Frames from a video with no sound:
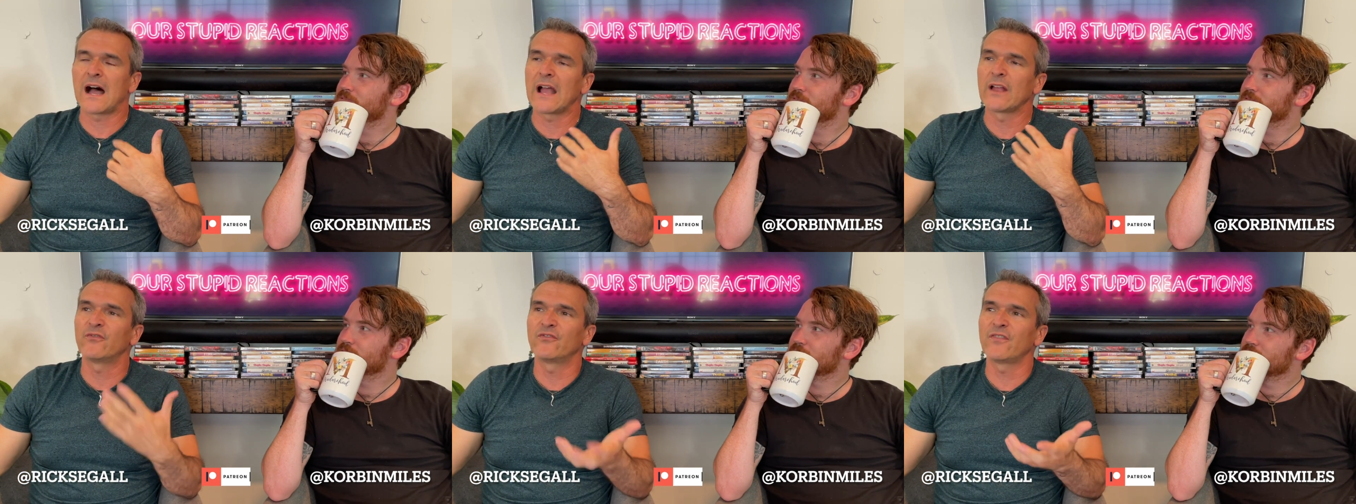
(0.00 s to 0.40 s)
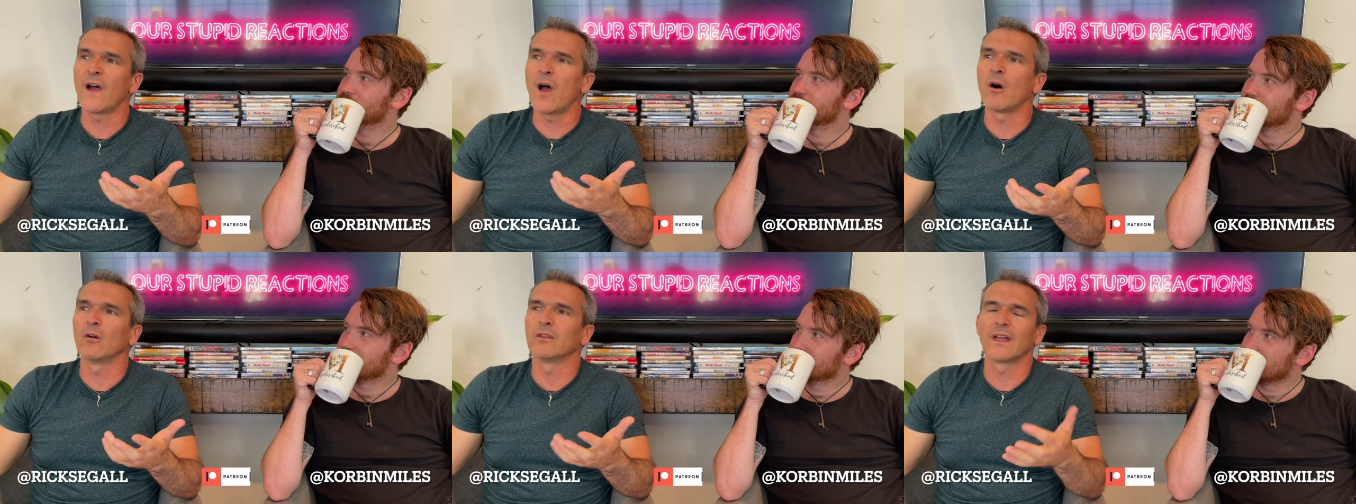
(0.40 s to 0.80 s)

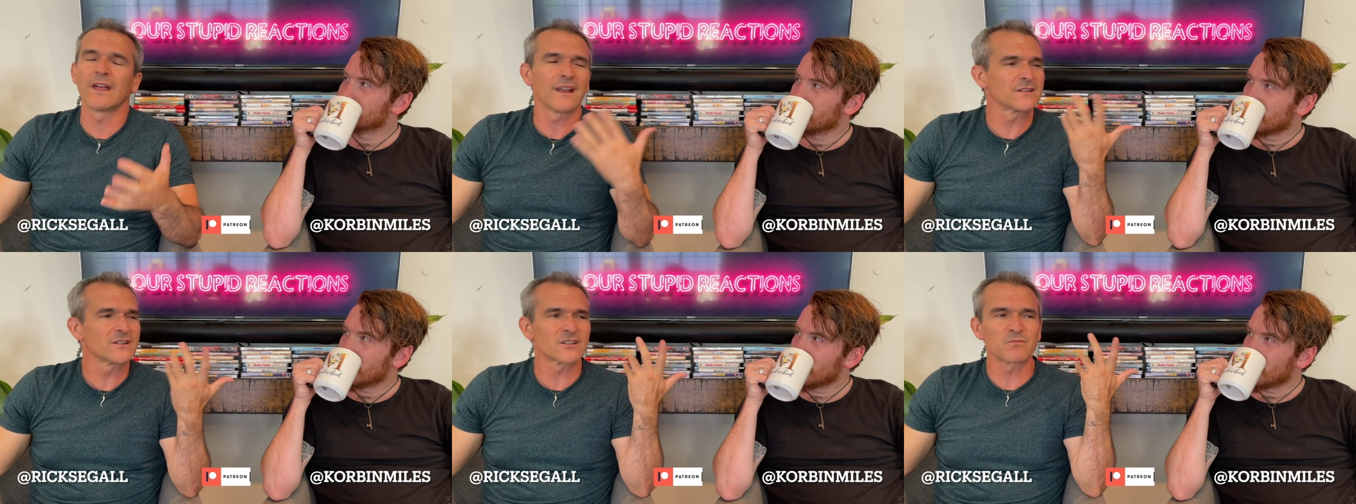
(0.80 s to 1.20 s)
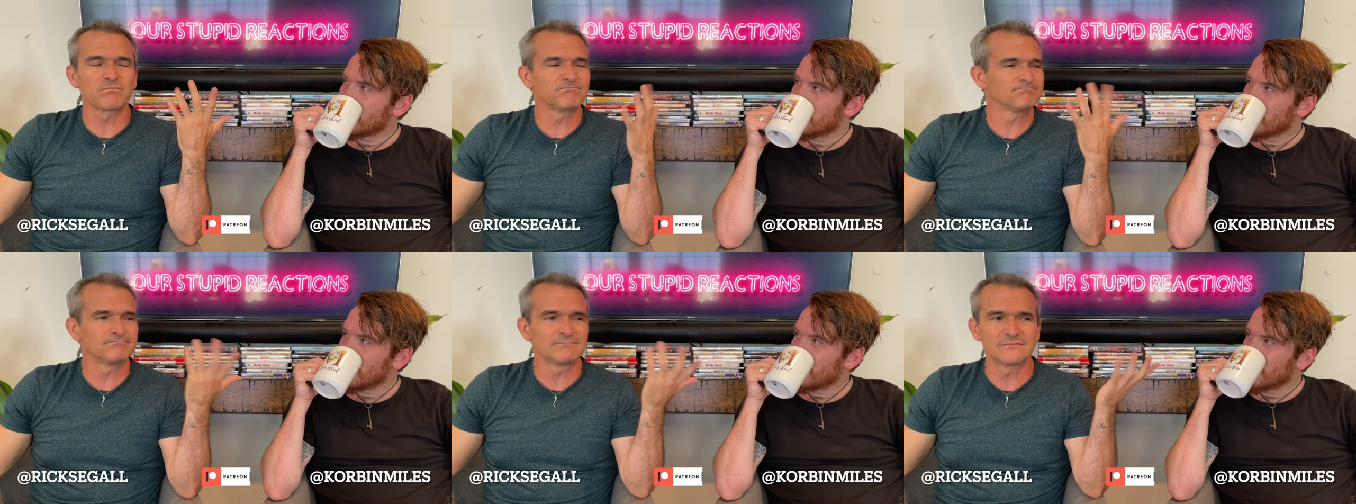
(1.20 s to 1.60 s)
Speaker 1: felt, and
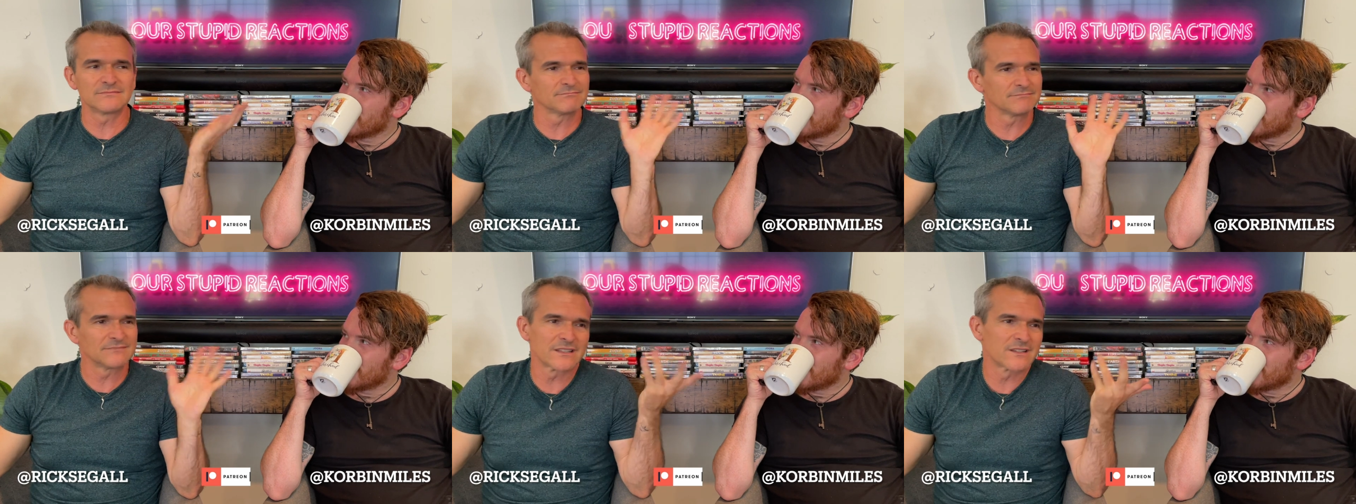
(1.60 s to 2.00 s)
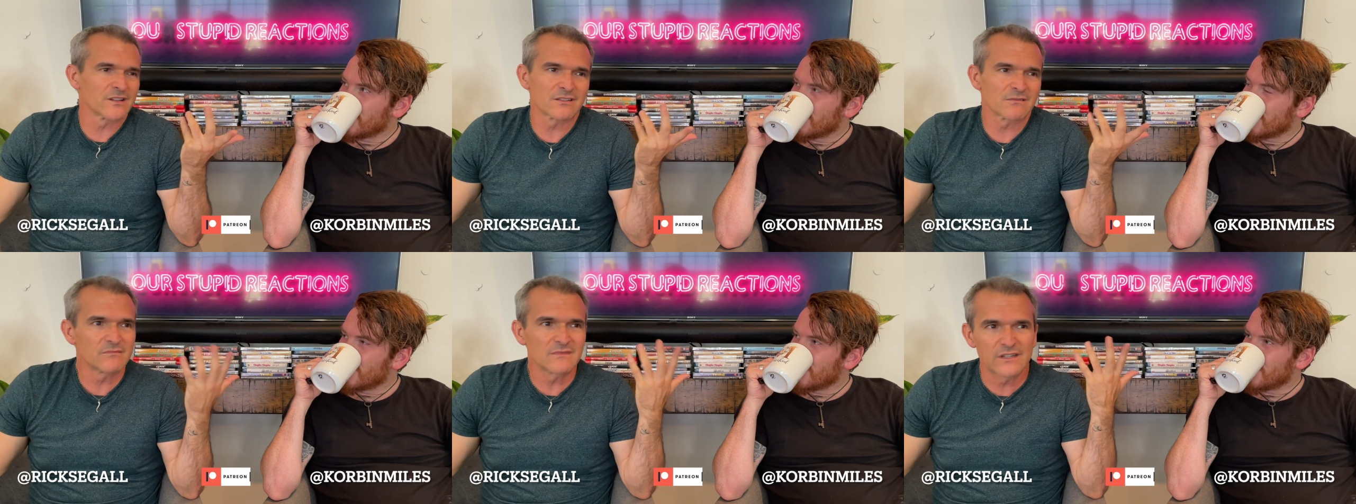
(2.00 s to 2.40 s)
it's
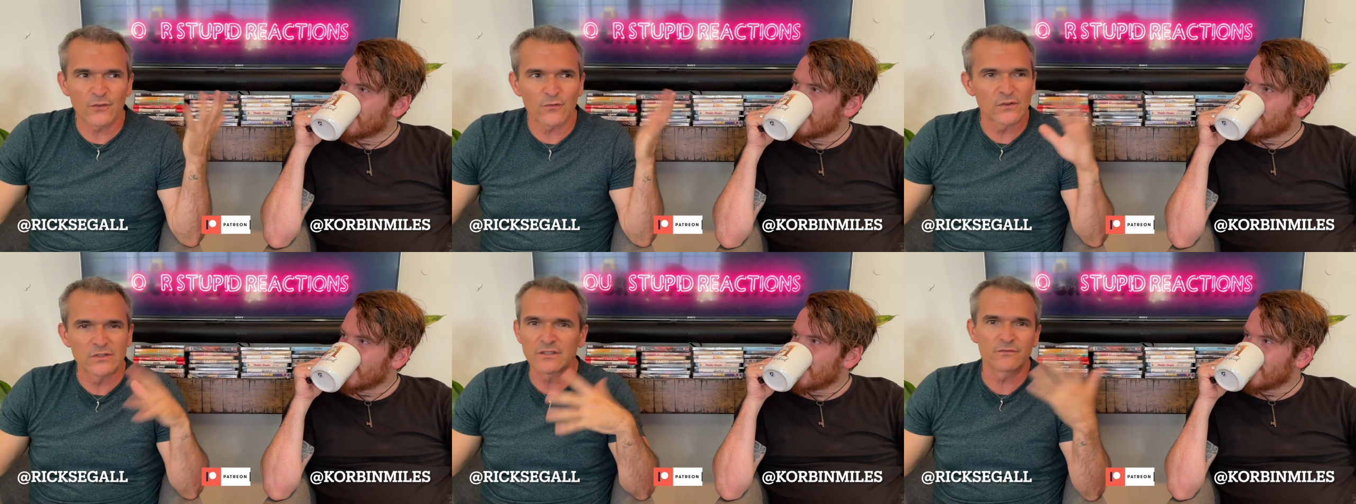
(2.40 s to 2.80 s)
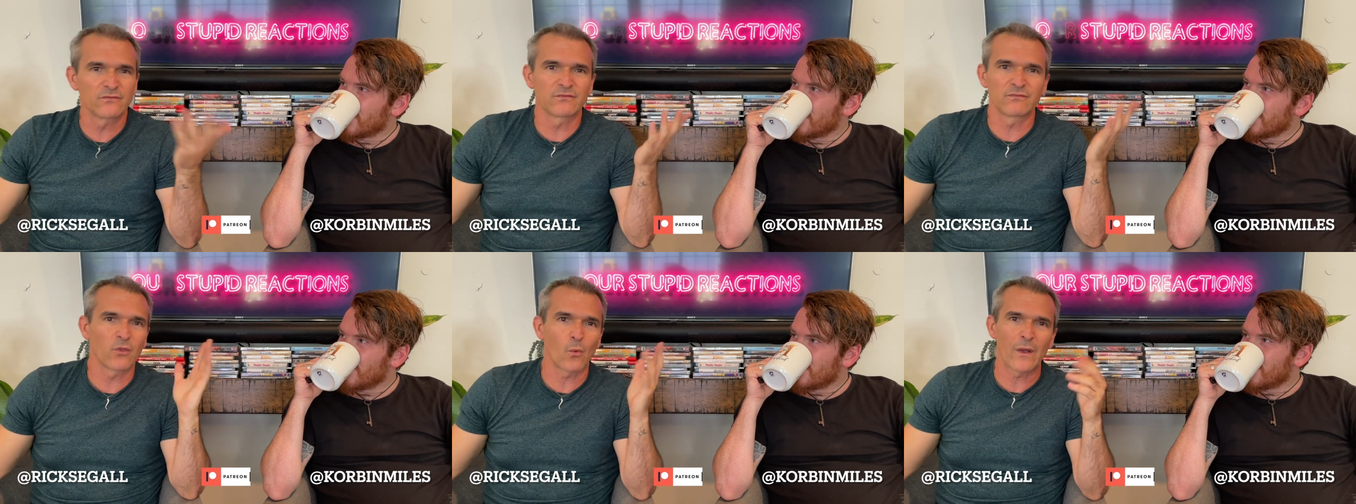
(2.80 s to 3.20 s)
just difference
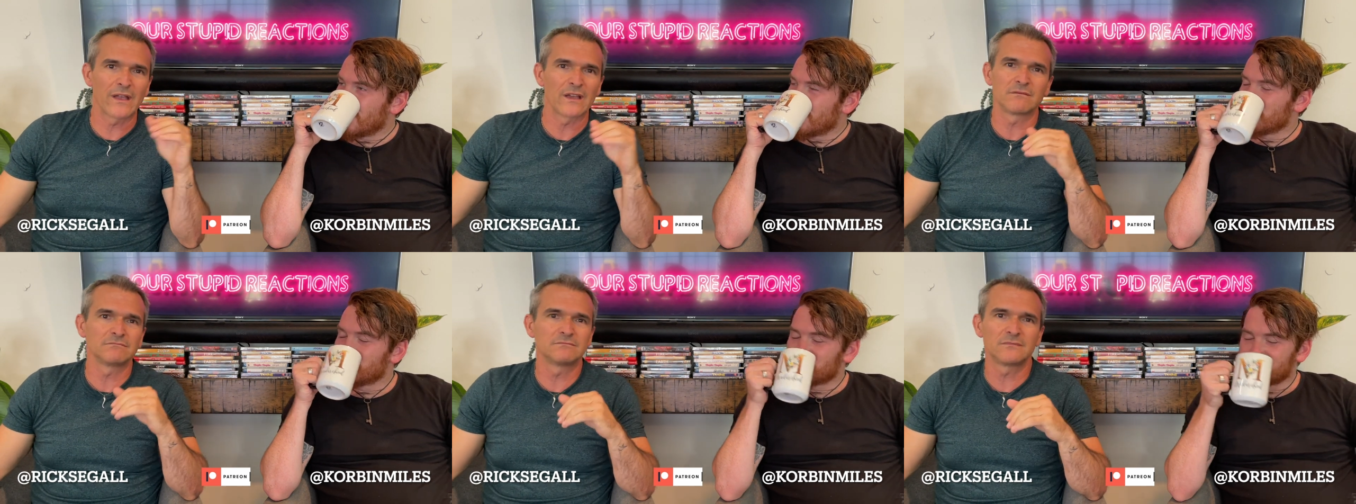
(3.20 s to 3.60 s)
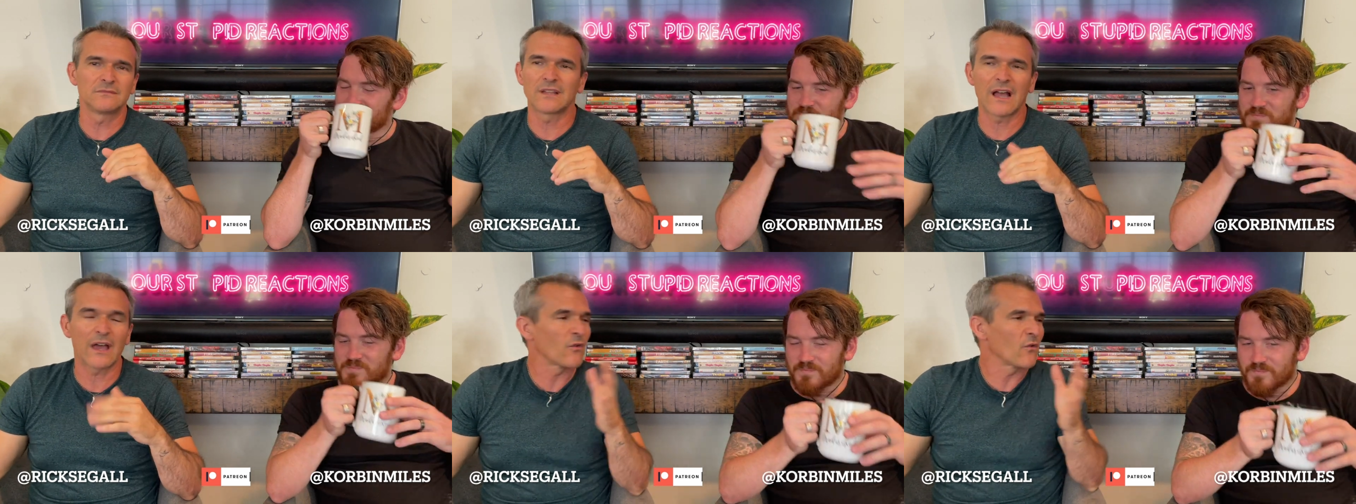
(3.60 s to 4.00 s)
of the way,
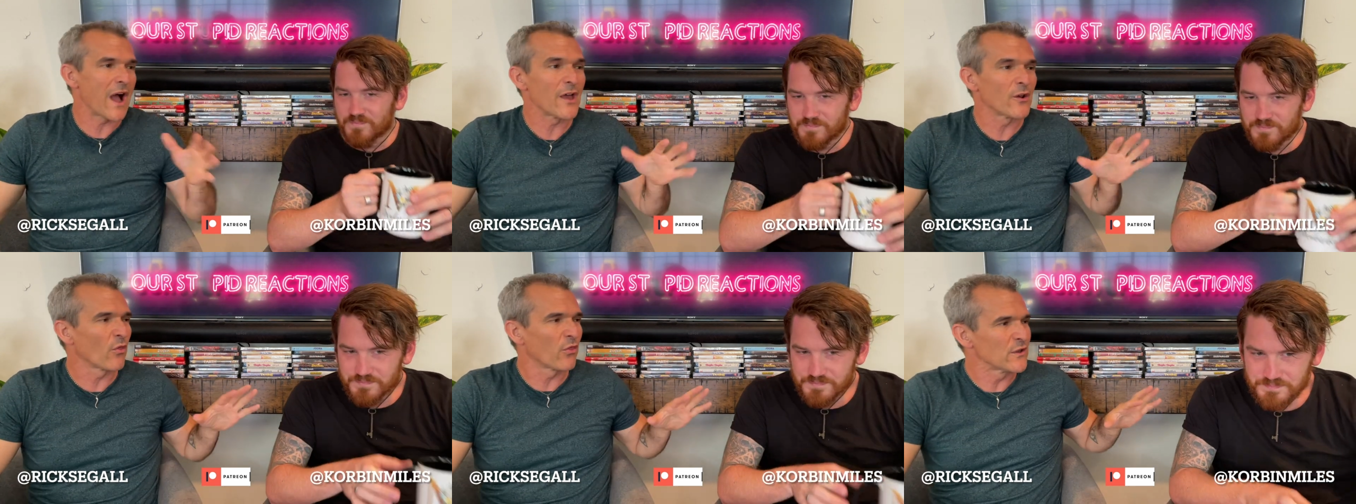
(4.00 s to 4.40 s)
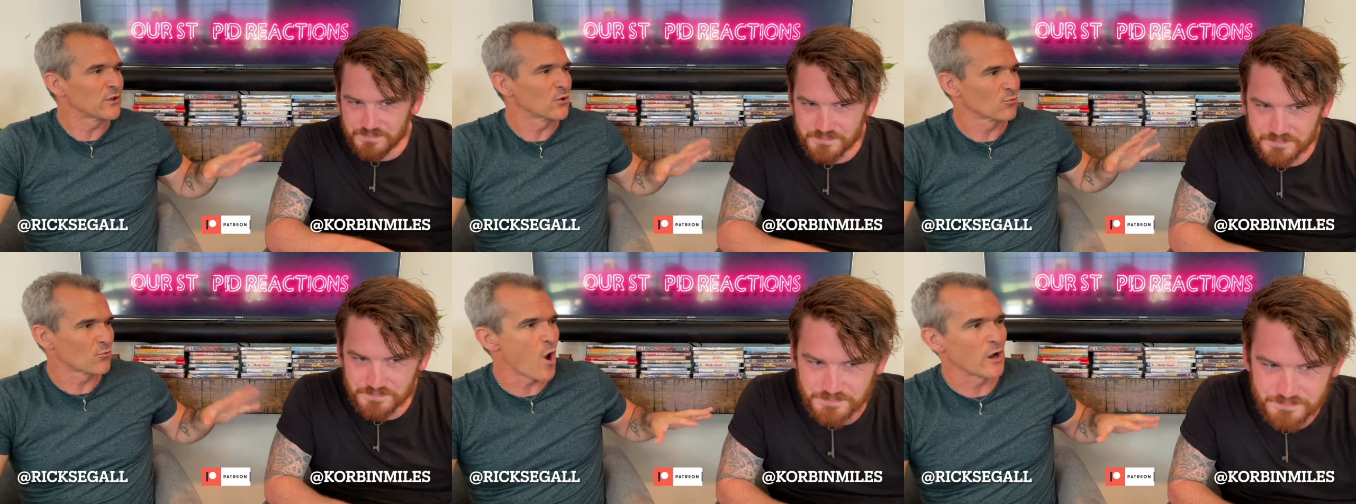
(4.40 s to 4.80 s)
I don't
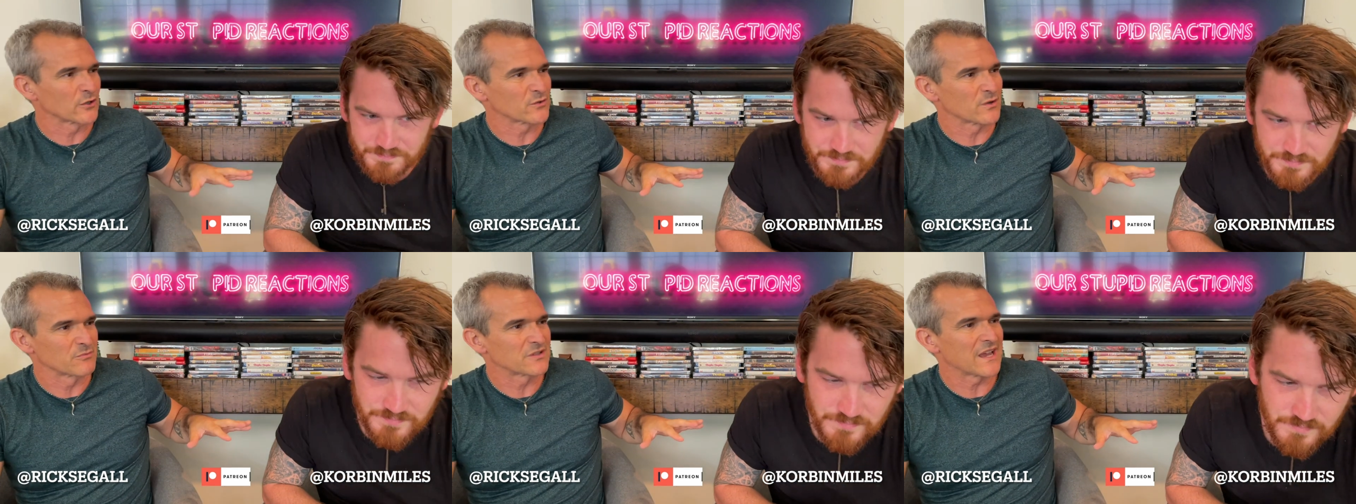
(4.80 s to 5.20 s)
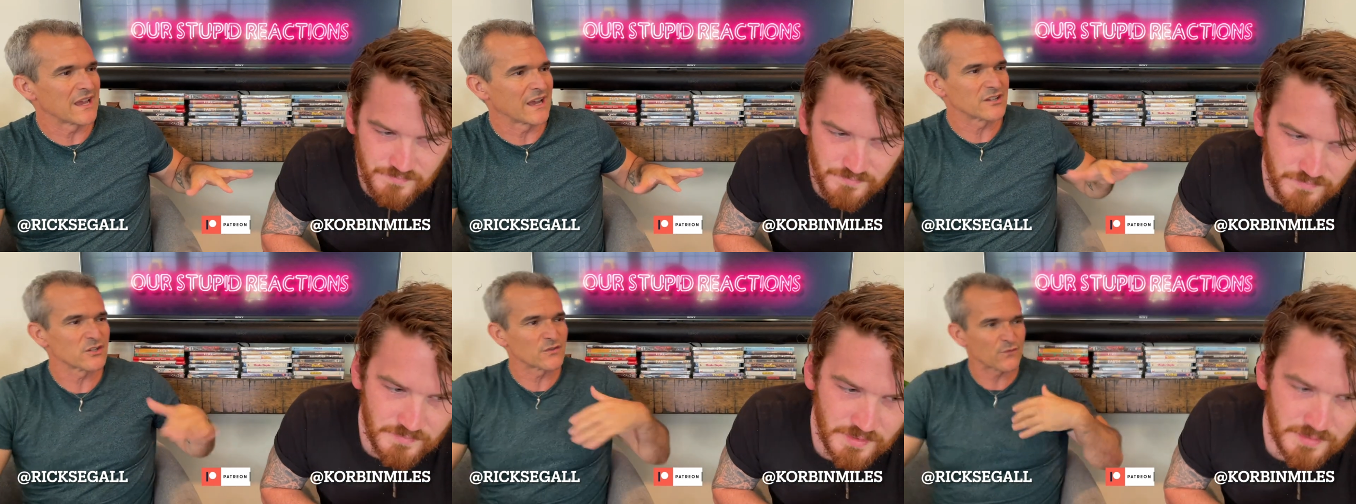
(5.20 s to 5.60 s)
think you're wrong is what I'm
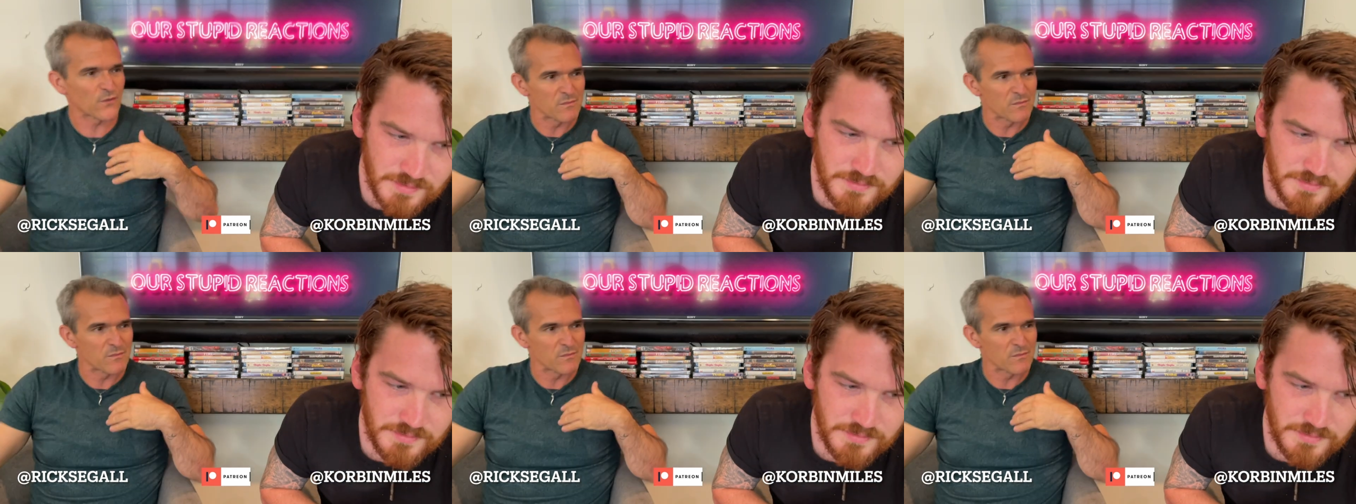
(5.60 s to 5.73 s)
saying. It's just for